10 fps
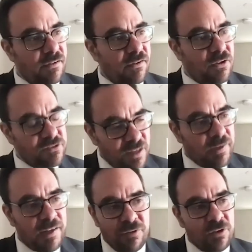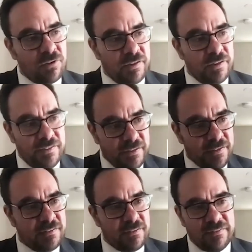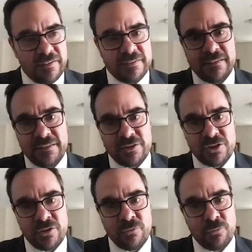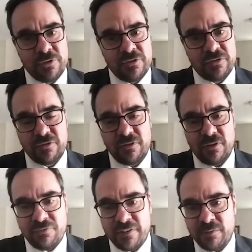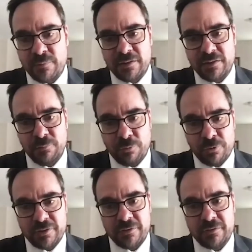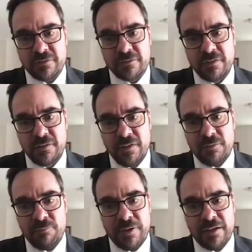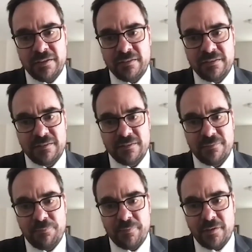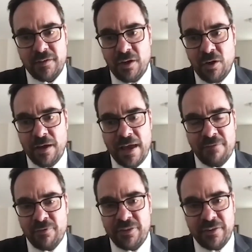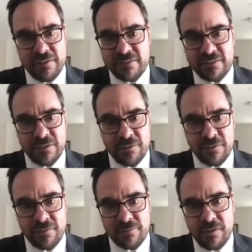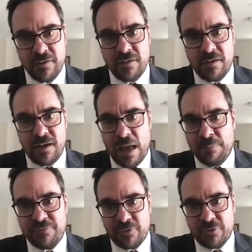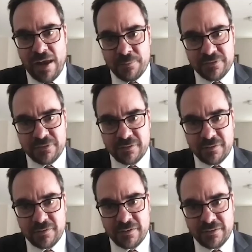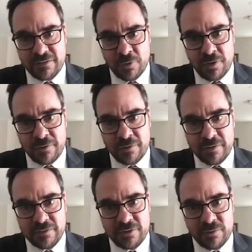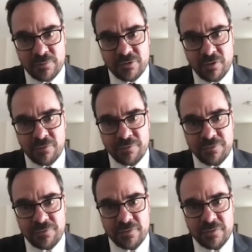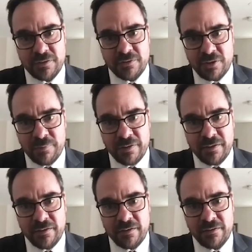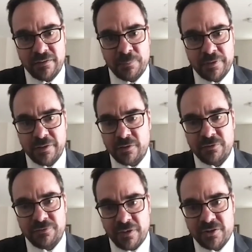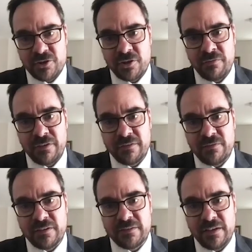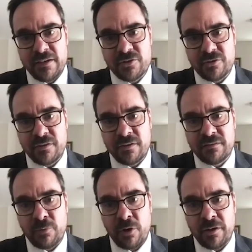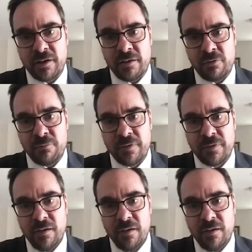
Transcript: on some level, indeed, this decision was of fundamental importance, but everything is still up for grabs, as it were, in terms of determining the particular function of this investigation at the symbolic level.